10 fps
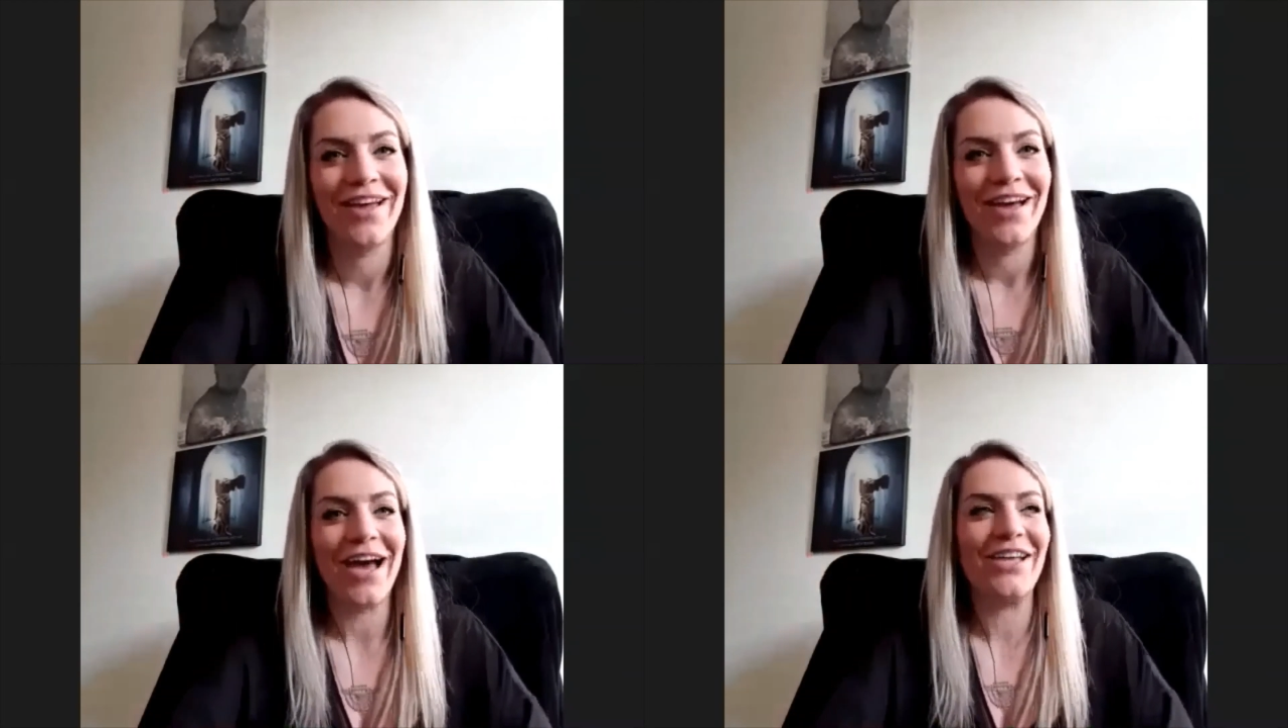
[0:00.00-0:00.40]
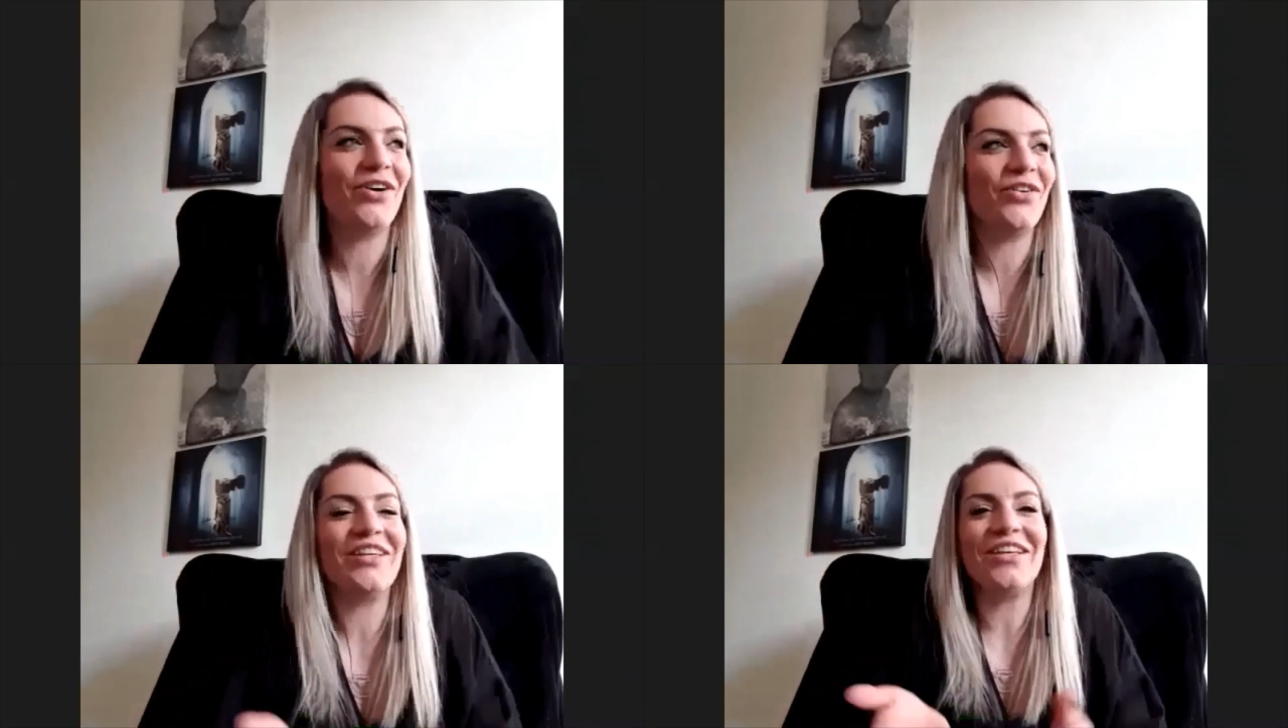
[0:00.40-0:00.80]
I
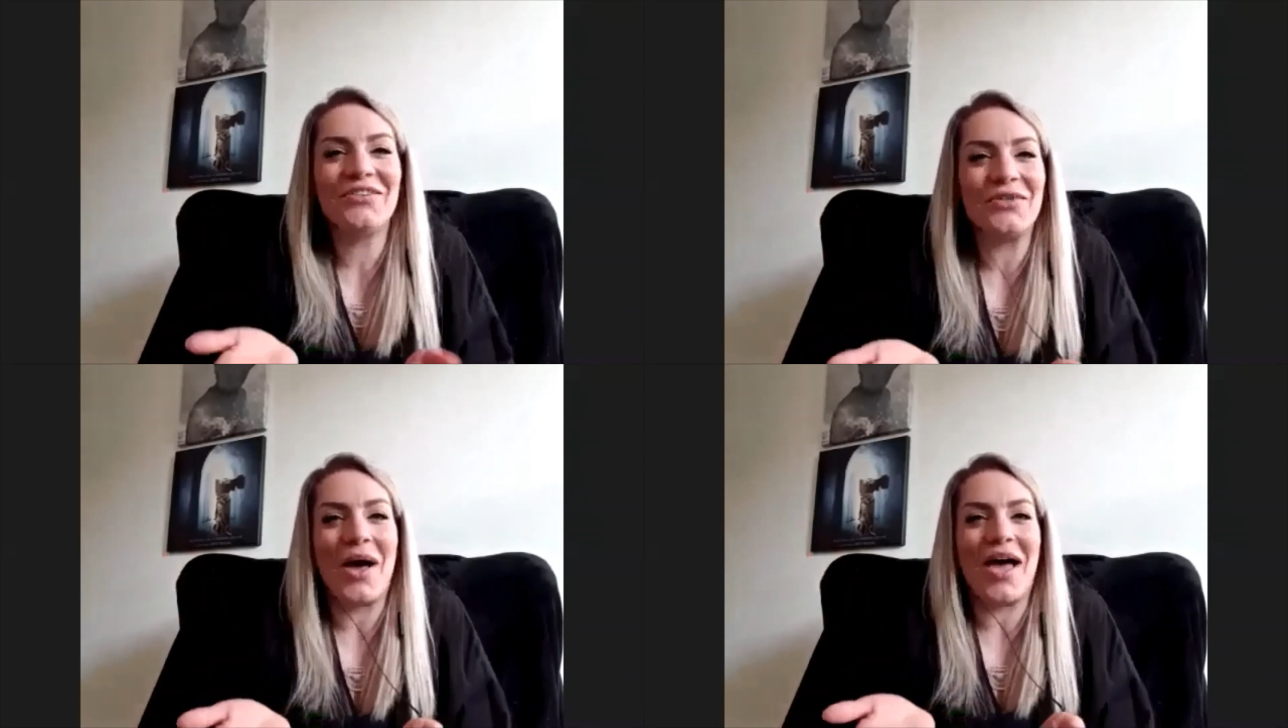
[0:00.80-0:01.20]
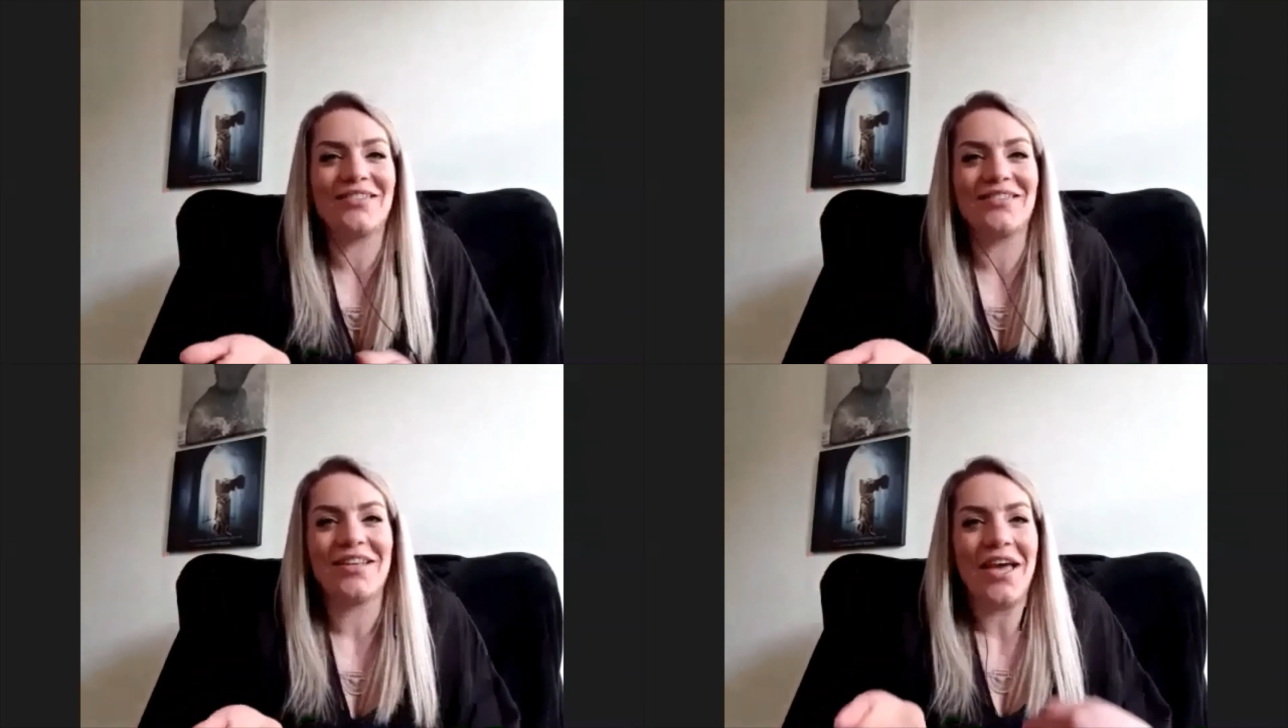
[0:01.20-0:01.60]
don't need to
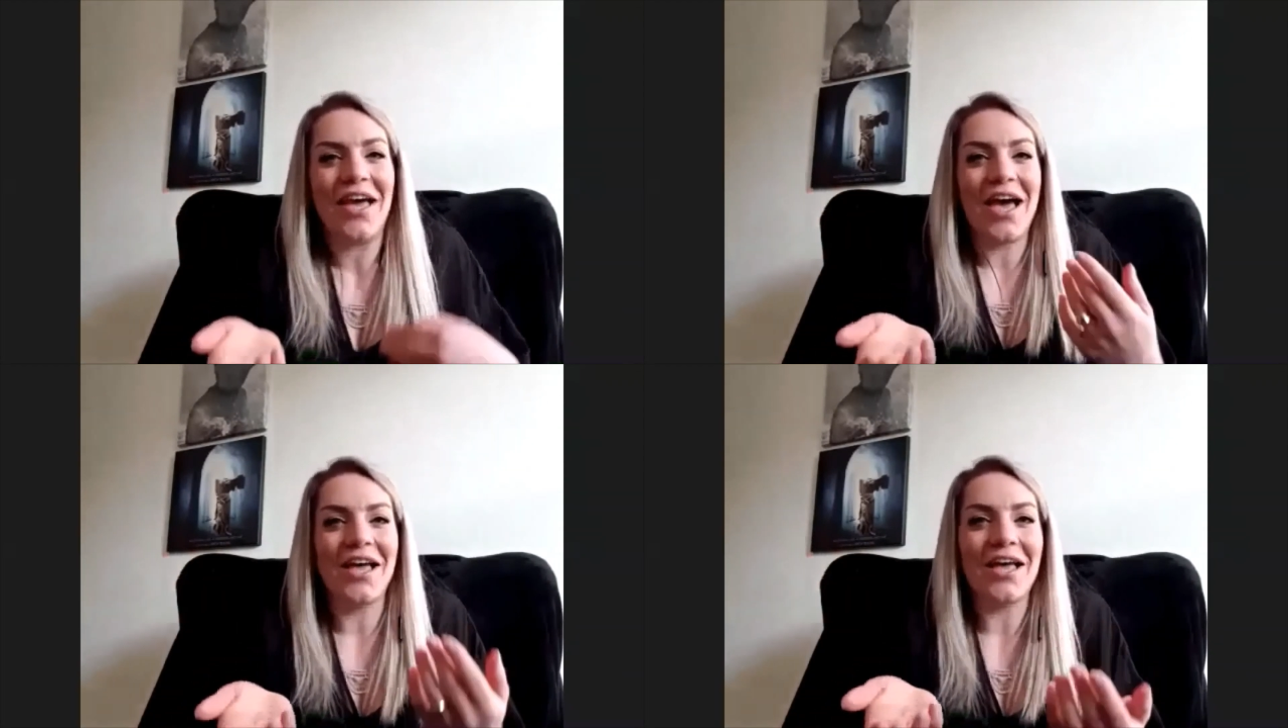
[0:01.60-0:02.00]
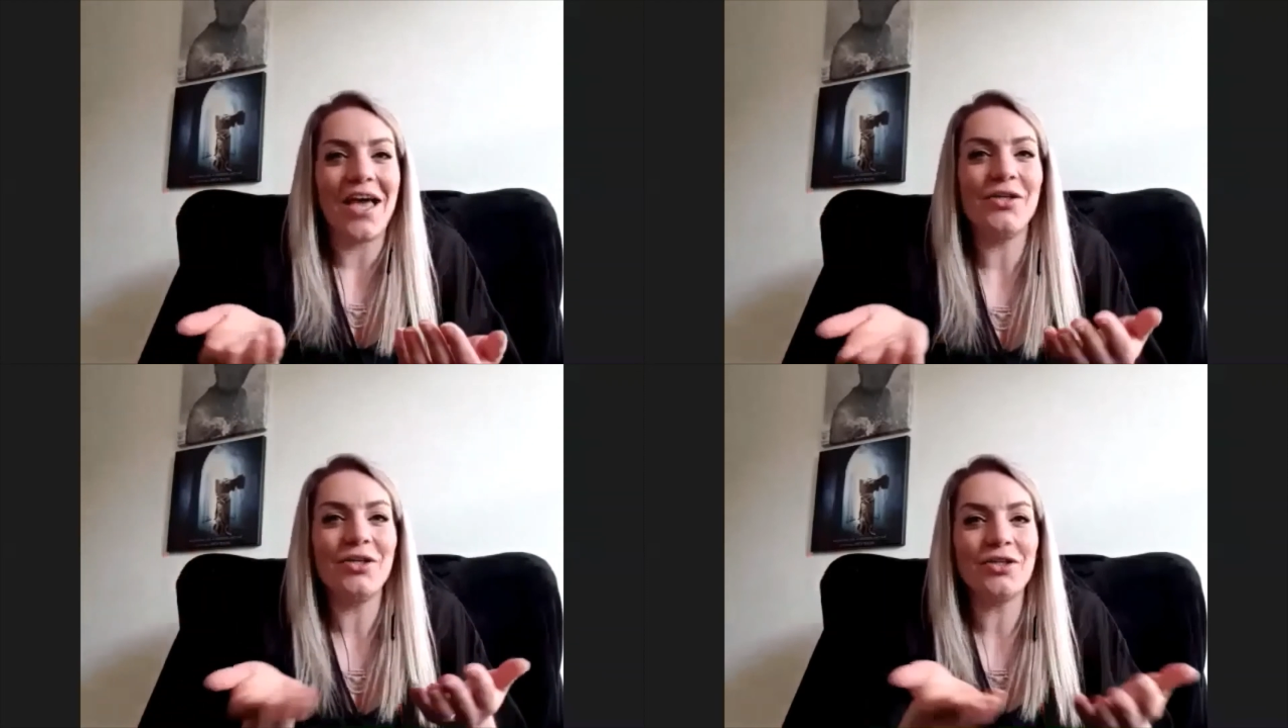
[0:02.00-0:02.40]
act.
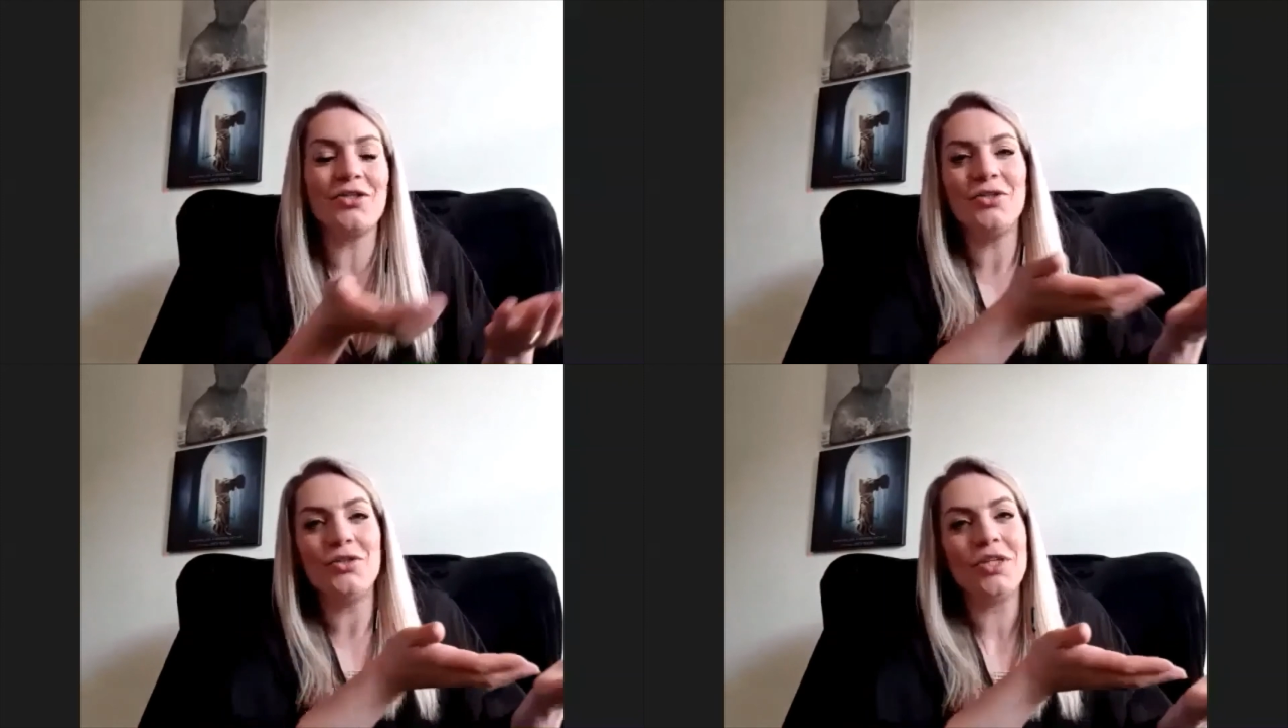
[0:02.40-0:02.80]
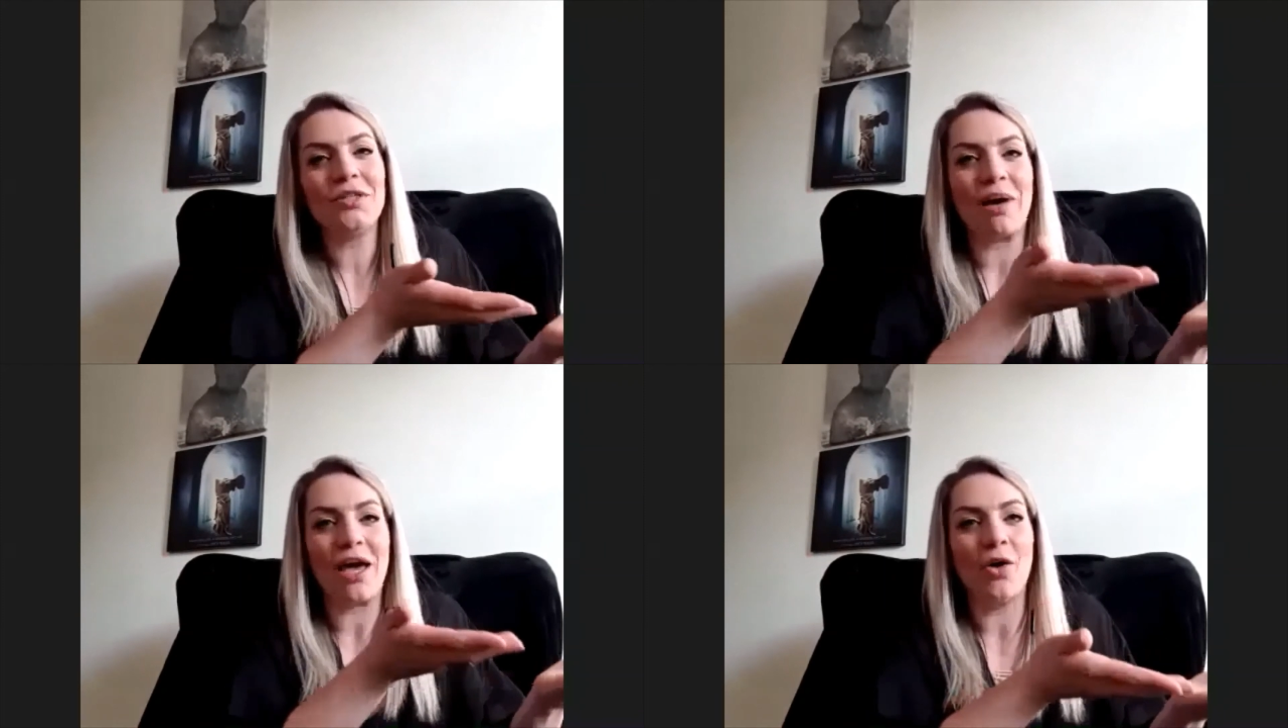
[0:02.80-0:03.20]
I used to do it
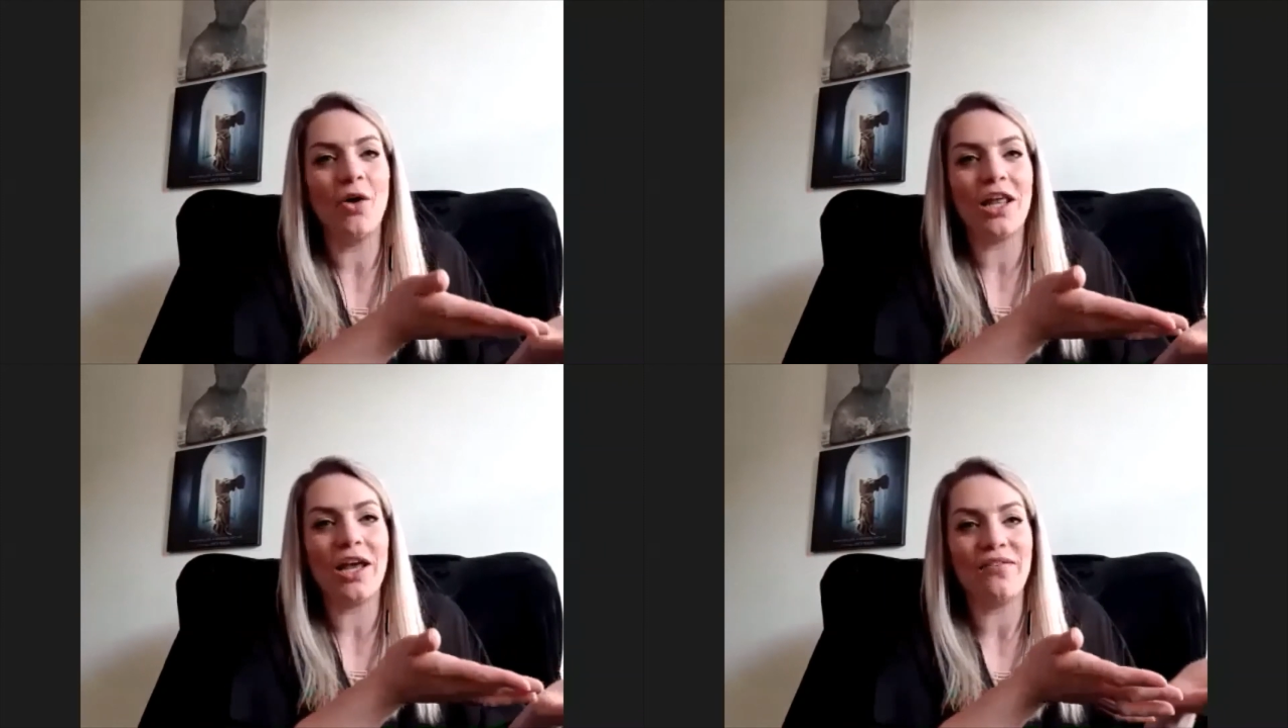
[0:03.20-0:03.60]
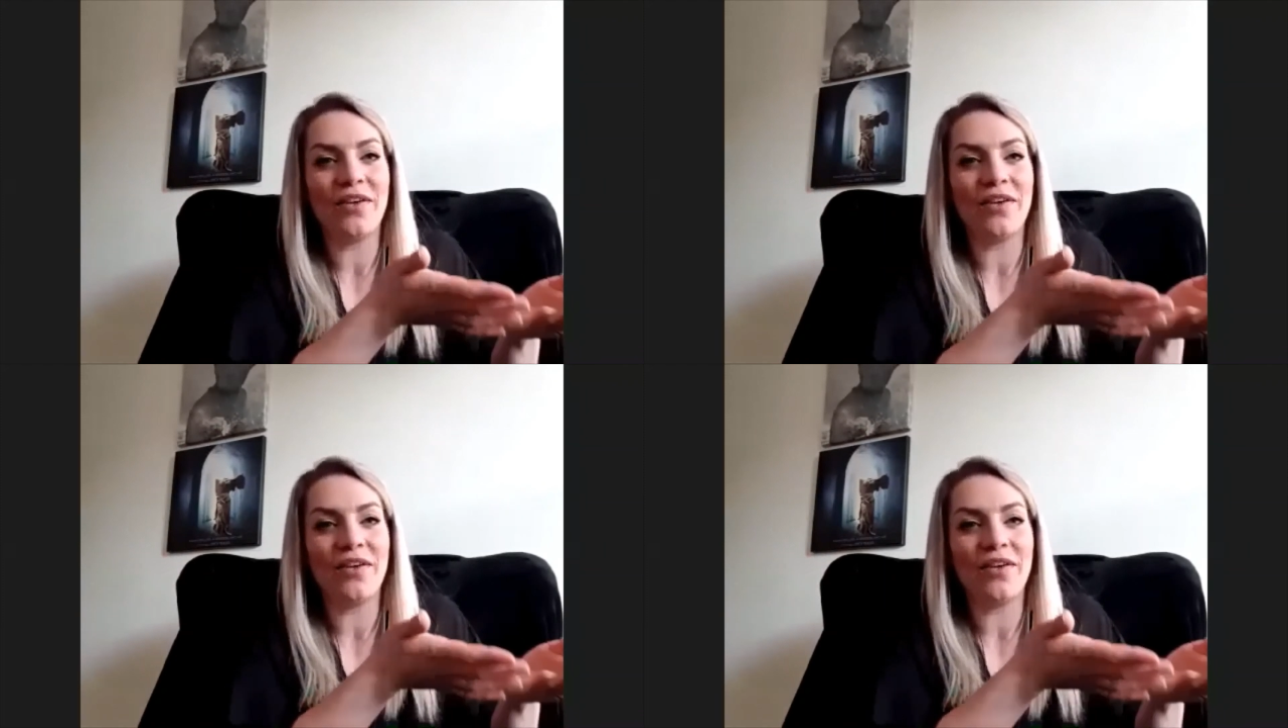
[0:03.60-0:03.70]
my whole life,